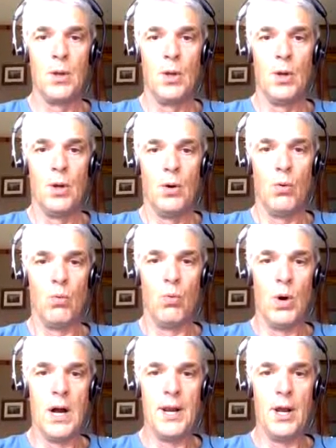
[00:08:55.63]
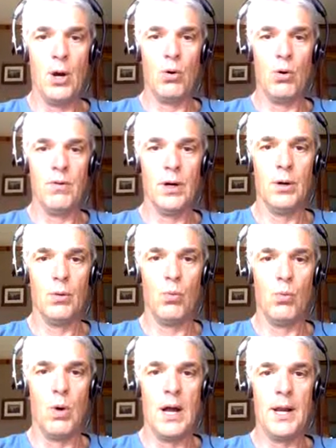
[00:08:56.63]
1 over,
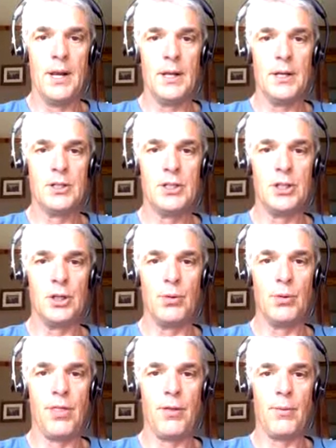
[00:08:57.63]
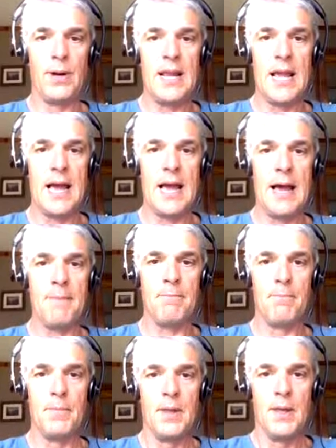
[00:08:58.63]
1, 2, 3 up.
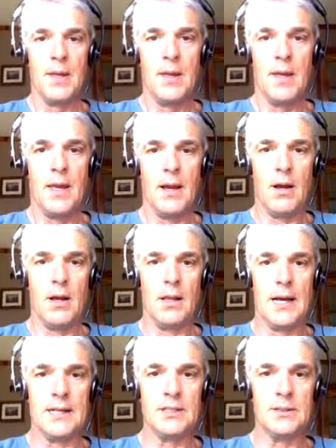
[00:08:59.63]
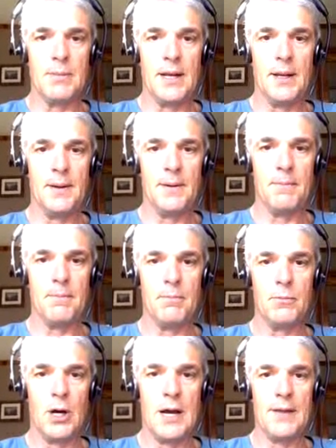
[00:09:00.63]
Now, I lost my
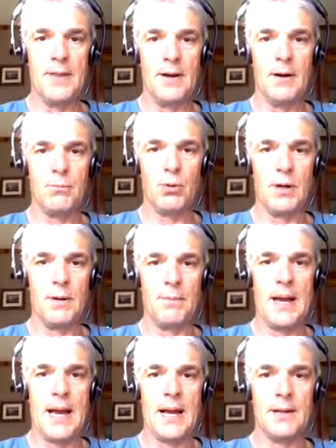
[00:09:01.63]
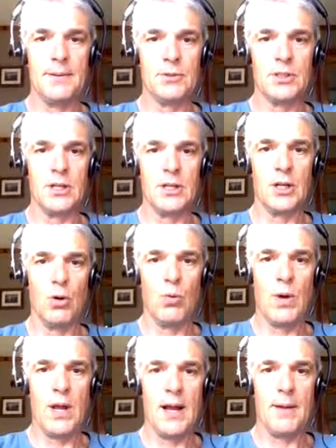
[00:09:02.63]
dot there. I'll put it back. It's going to go away on me